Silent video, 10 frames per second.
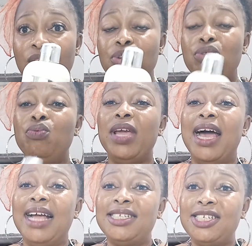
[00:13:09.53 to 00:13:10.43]
You will
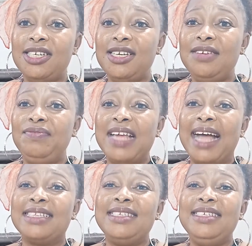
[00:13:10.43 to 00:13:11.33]
achieve
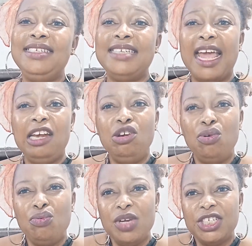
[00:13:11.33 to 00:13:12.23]
that
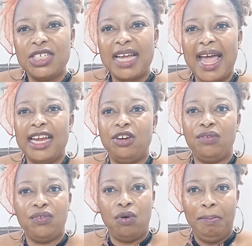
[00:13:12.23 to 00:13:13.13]
yellowish kind
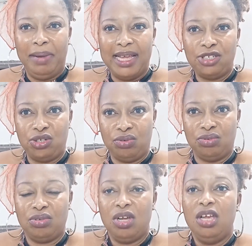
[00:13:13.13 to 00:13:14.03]
of complexion.
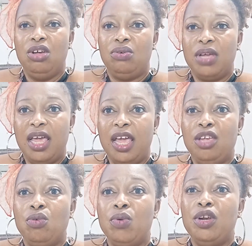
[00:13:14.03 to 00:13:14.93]

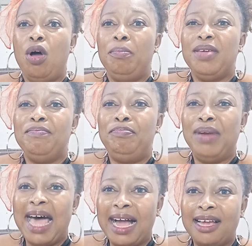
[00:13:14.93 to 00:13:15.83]
Okay, you will not be
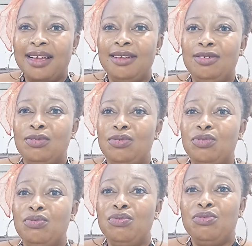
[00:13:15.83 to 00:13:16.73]
black, you
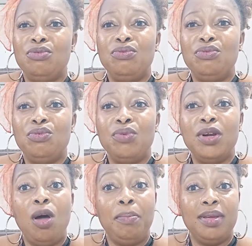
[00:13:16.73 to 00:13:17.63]
will
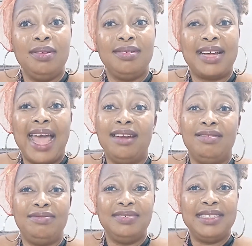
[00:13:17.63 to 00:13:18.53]
not be kind
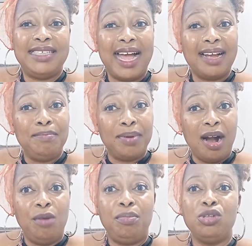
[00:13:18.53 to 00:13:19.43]
of dark
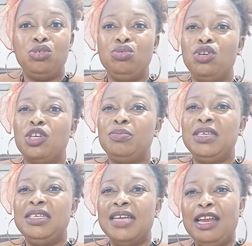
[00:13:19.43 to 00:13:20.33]
brown, but you just
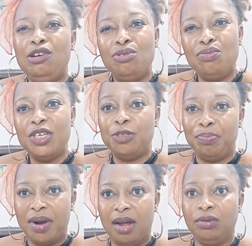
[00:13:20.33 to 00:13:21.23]
be yellowish
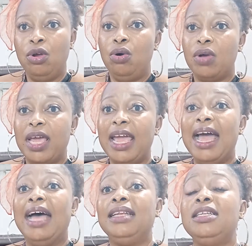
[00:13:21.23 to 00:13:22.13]
brown.
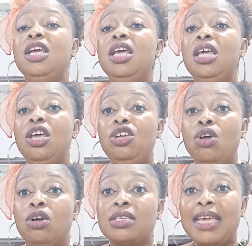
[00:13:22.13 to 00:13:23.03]
Okay, and
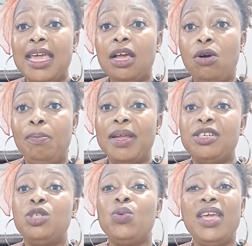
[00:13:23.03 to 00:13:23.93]
your skin
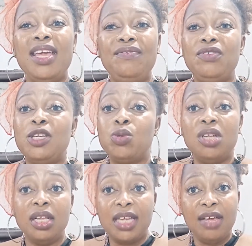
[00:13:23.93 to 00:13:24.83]
complexion, it will
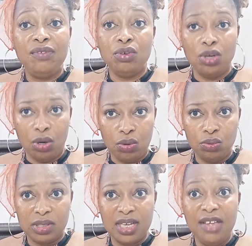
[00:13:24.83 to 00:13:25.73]
not give you
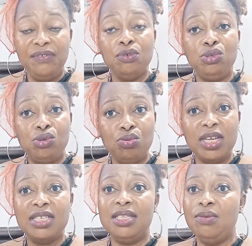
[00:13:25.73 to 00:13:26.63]
knuckles if you do
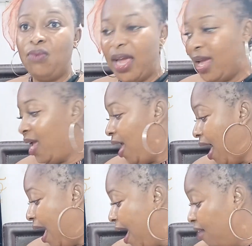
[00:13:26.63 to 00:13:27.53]
it the way
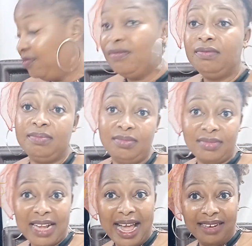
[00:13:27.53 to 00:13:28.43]
I have
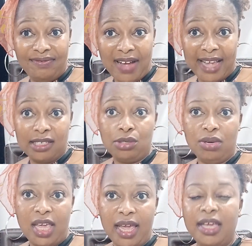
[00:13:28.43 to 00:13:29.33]
advised.
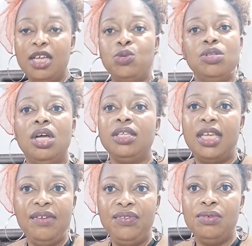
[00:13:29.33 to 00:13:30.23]
Okay, it will not
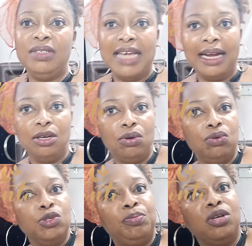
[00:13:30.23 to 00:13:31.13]
give you dark
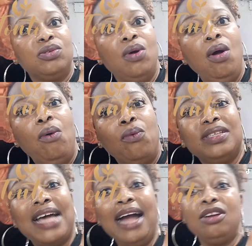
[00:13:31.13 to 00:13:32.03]
knuckles. But
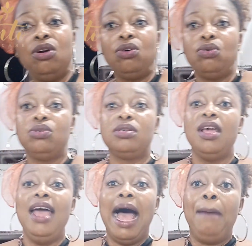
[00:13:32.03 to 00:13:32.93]
dark
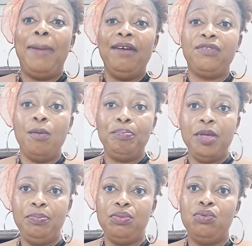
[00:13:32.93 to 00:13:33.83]
knuckles, apart from
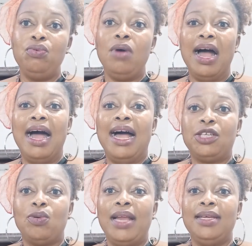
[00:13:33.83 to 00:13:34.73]
people who are
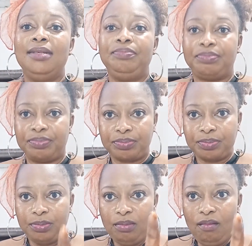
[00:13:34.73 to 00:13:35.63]
actually
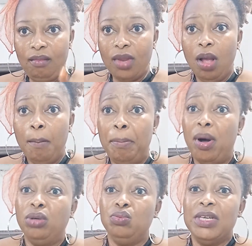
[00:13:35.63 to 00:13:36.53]

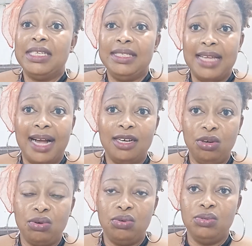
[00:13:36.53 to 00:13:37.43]
born with dark
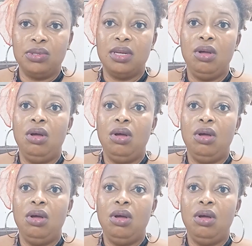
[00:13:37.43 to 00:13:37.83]
knuckles,